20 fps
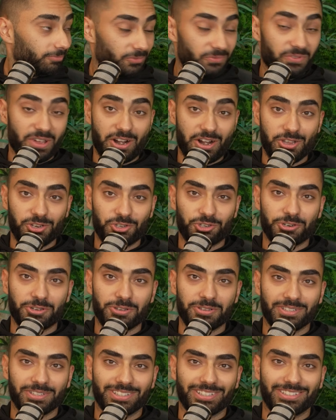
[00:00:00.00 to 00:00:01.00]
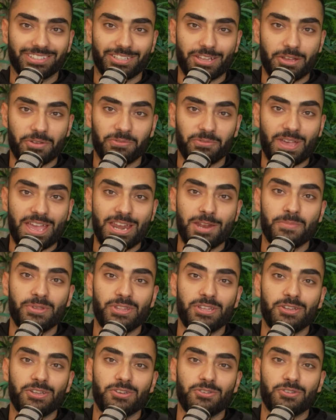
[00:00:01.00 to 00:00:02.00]
very true. If
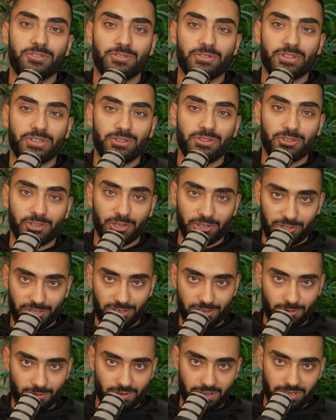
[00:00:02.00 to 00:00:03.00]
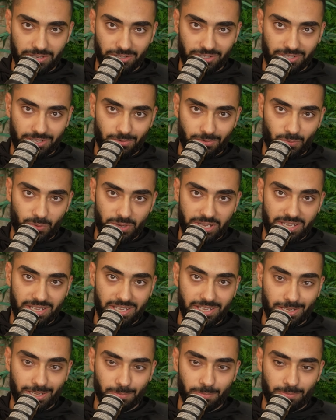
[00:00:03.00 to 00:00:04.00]
anybody that doesn't know us,
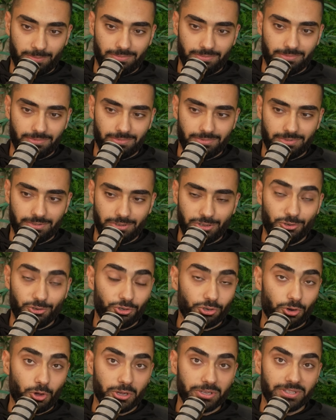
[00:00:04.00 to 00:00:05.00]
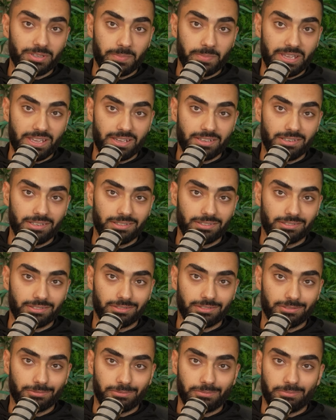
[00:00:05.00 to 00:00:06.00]
we enjoy debating,
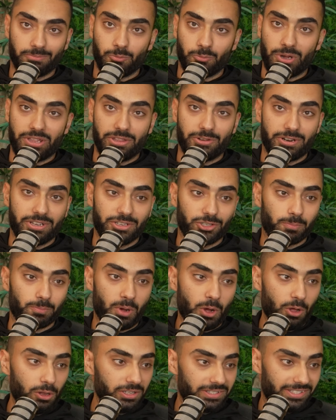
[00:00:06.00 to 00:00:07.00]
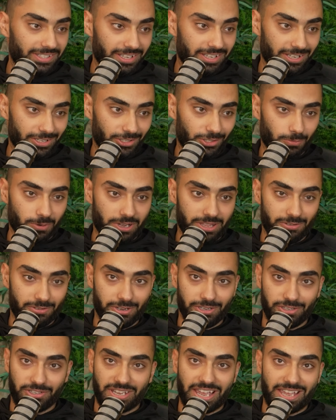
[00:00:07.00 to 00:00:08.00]
whether yeah. it's politics, whether
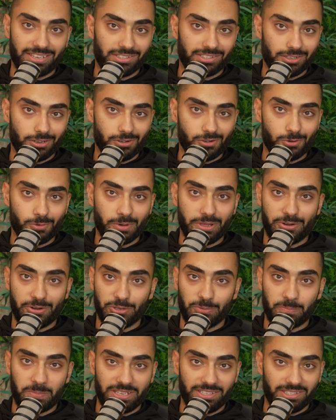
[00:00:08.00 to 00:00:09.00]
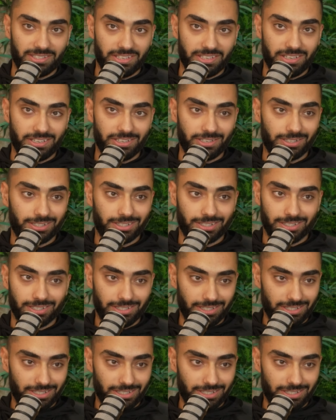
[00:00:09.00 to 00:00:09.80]
it's SEO, whether it's business,